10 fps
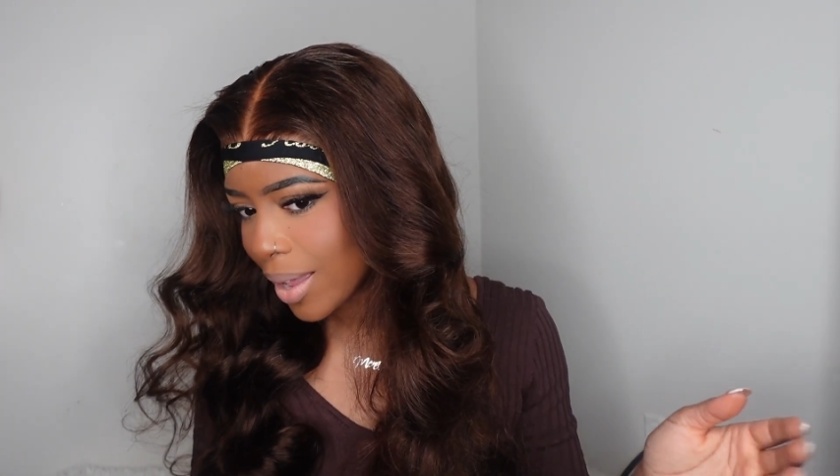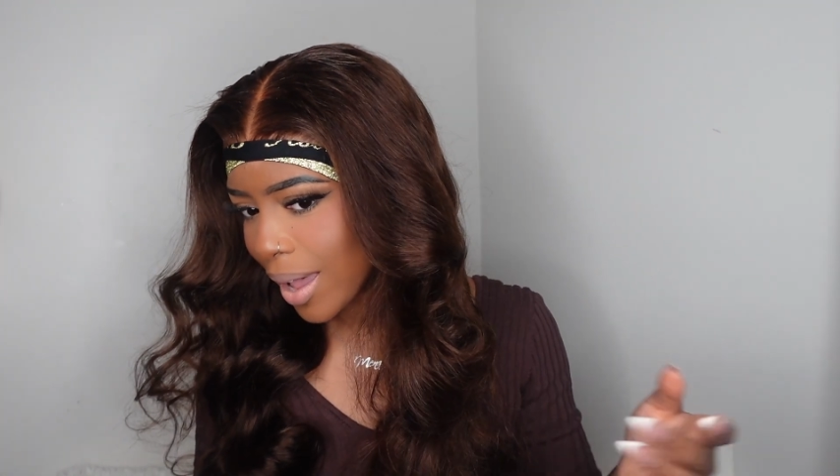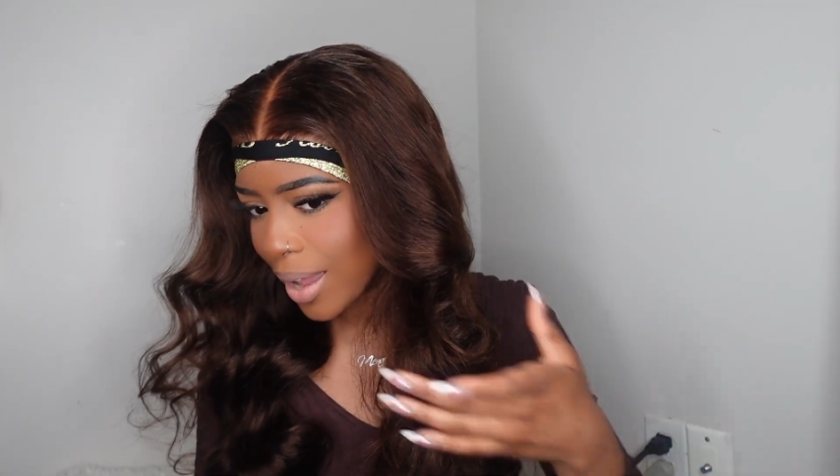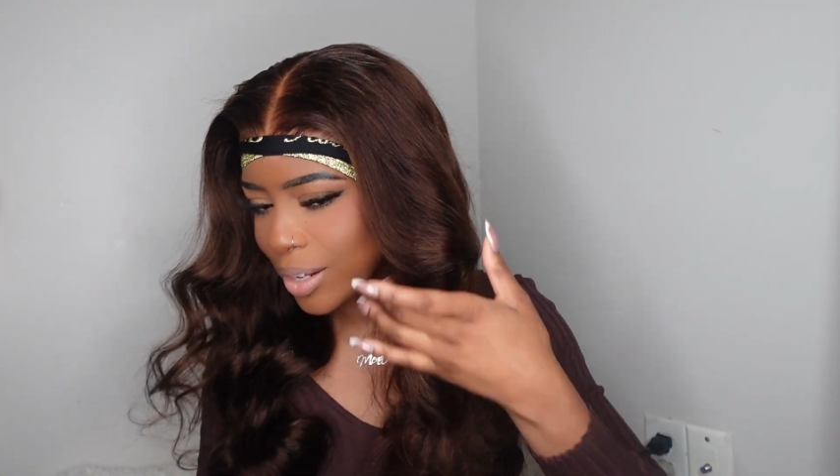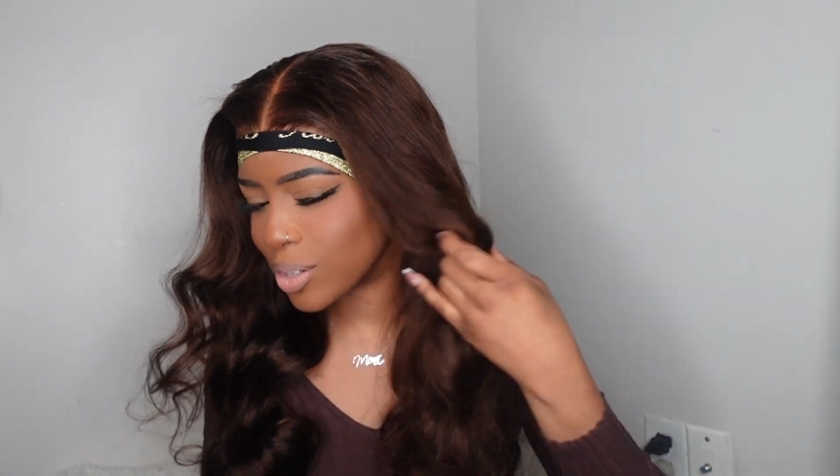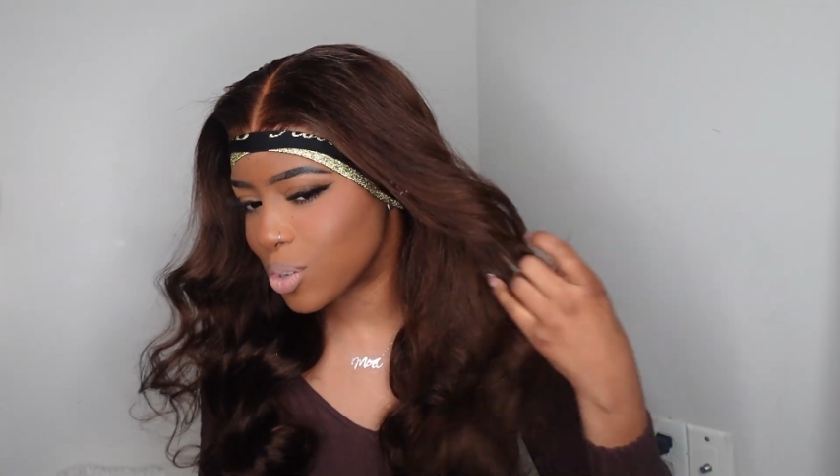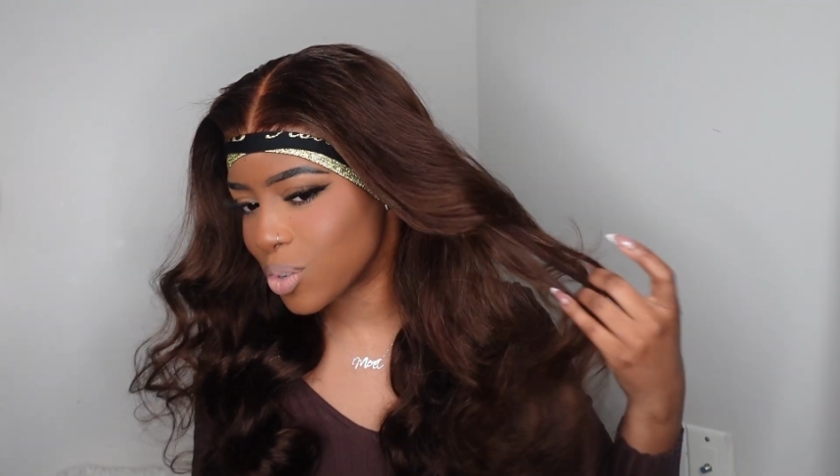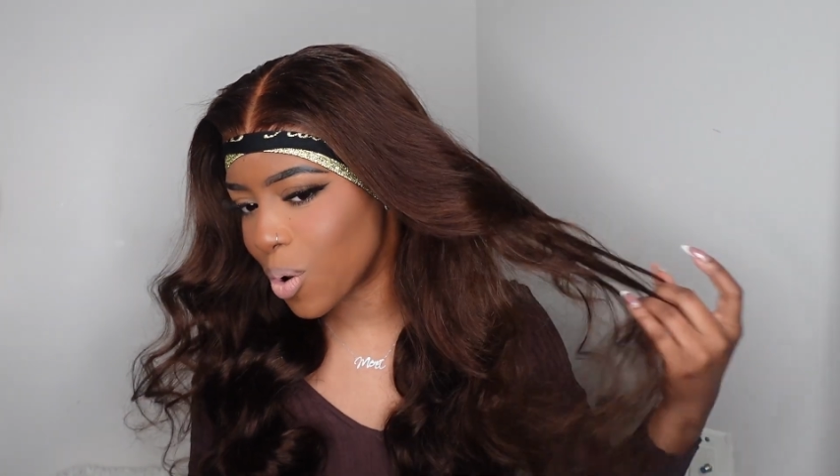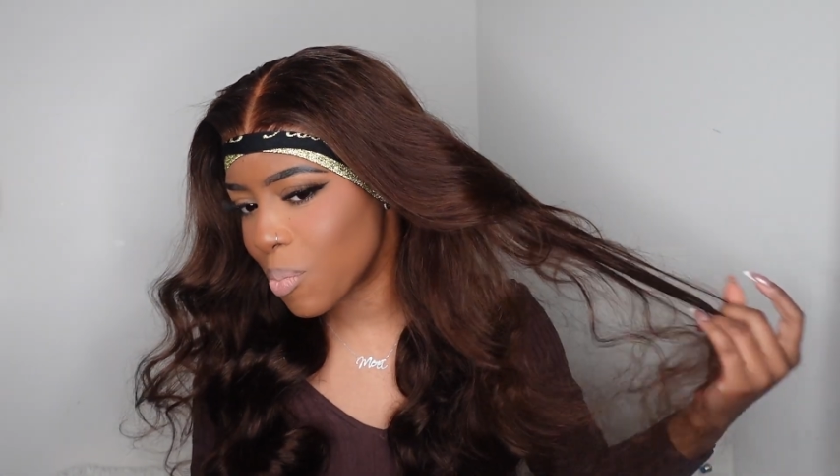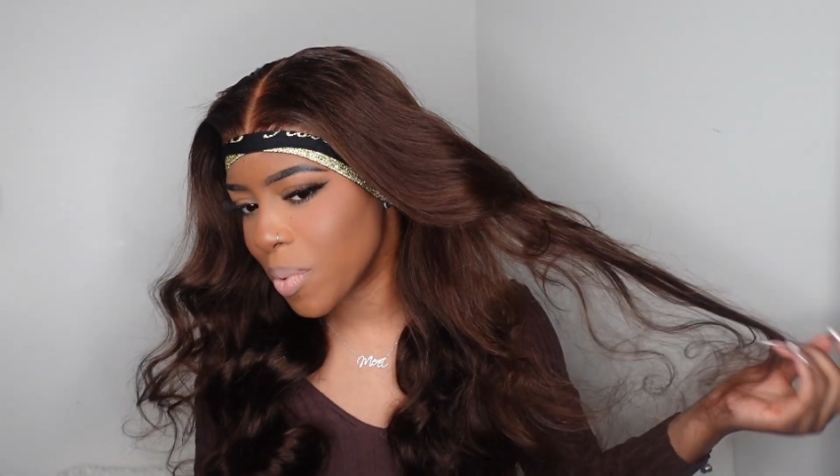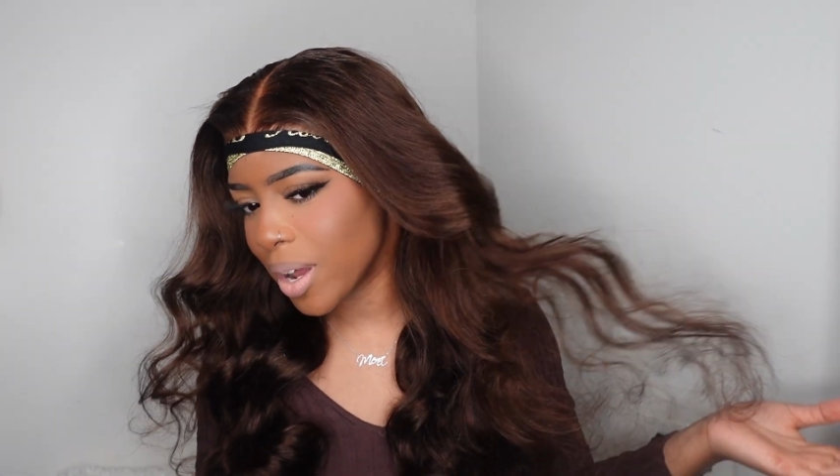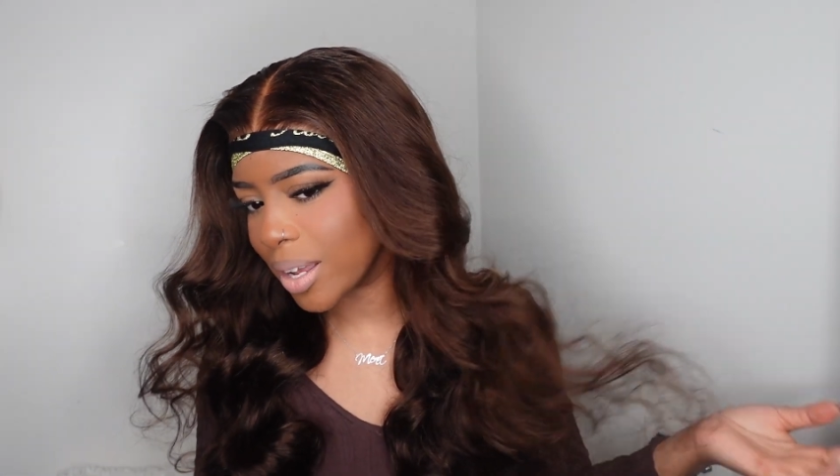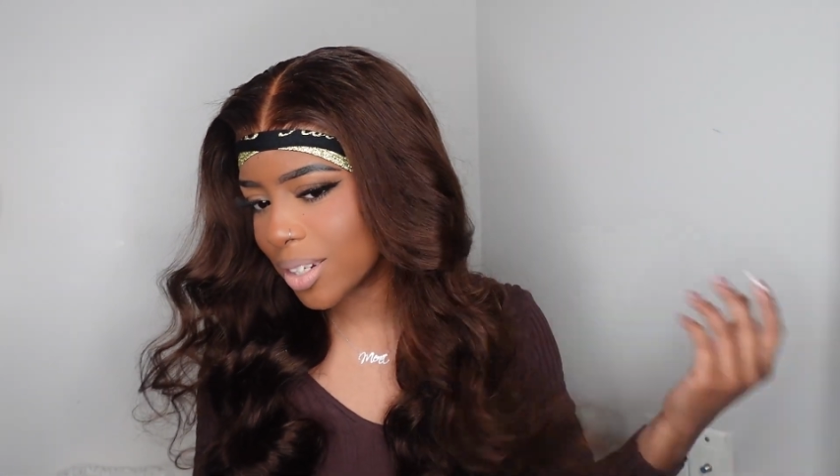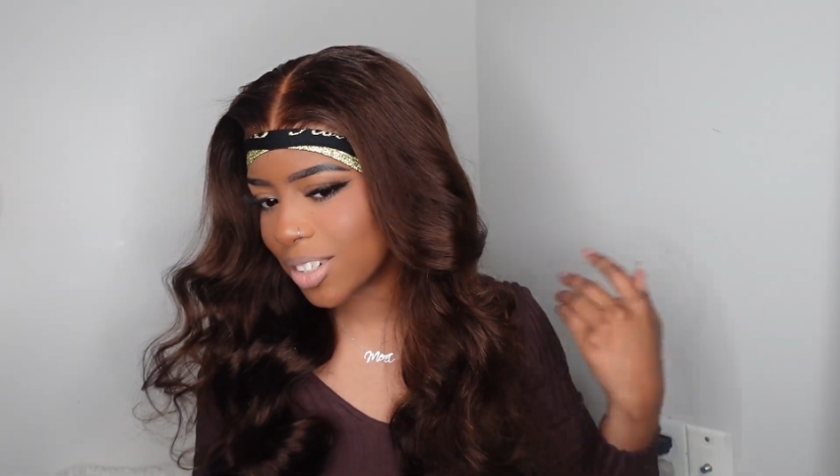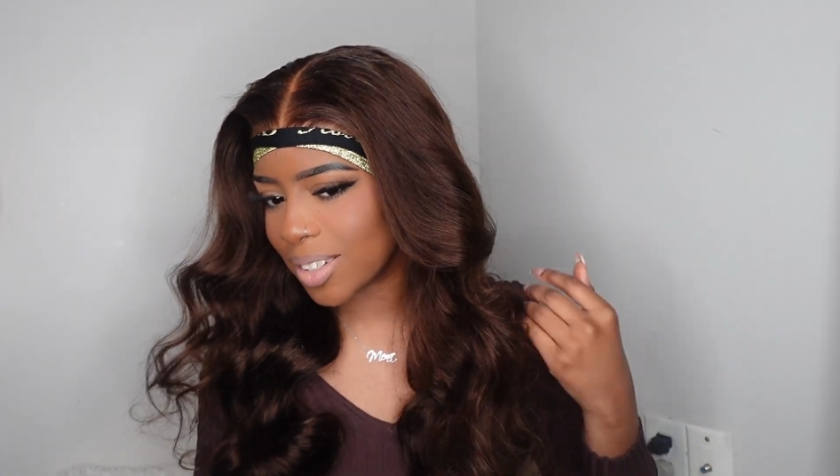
added so much.